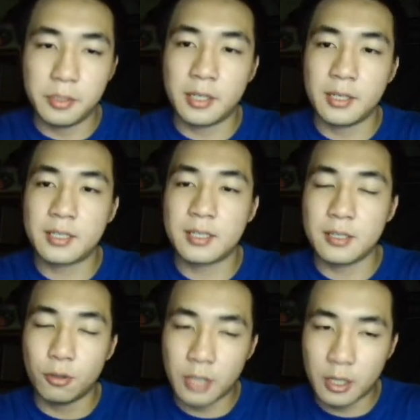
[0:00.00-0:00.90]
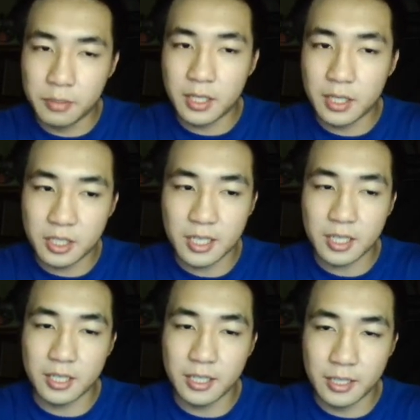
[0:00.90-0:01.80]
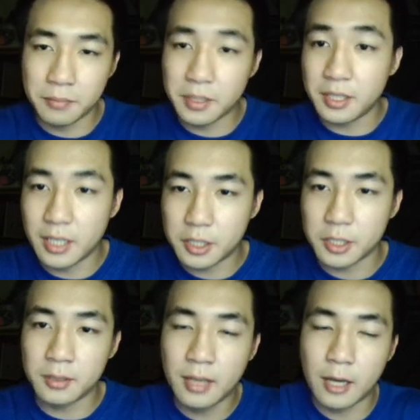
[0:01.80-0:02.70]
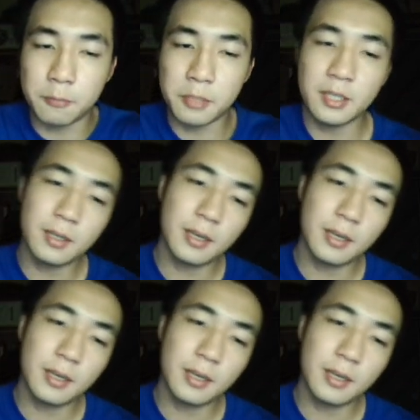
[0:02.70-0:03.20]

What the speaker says: because his own LB gauge is actually a mitigation LB,